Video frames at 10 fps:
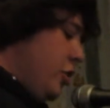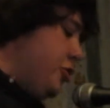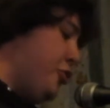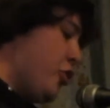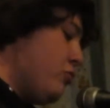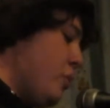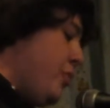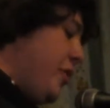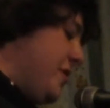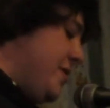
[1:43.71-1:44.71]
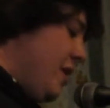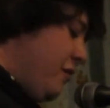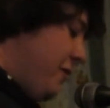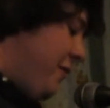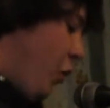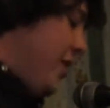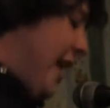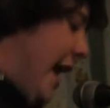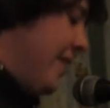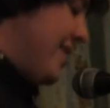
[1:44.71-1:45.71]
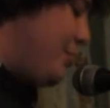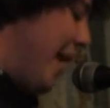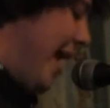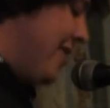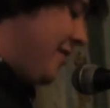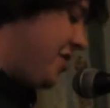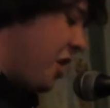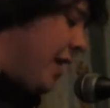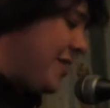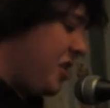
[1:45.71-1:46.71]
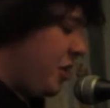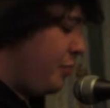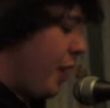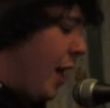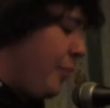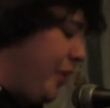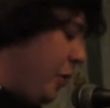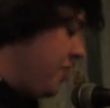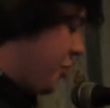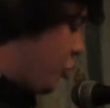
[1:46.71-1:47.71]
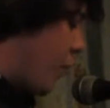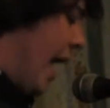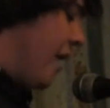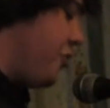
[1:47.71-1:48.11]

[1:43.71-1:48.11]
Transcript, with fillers: Do you remember yourself before gangs and bangs of shop dealing pop pills and crack?